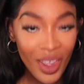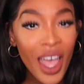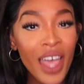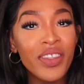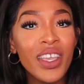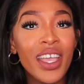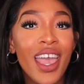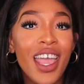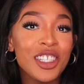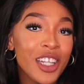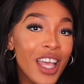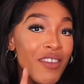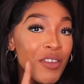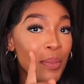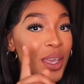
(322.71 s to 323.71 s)
I think I
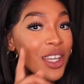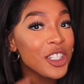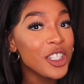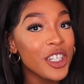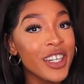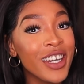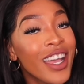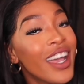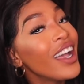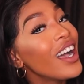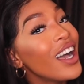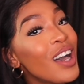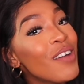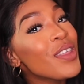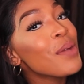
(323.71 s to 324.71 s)
actually have a picture
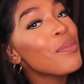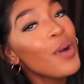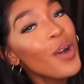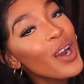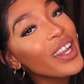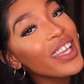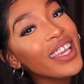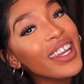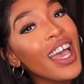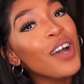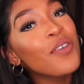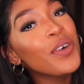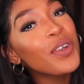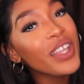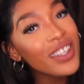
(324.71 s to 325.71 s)
of that party, and
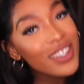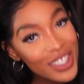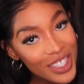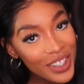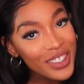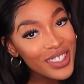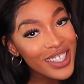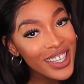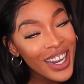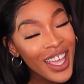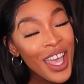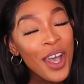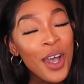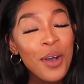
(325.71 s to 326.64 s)
I will insert it.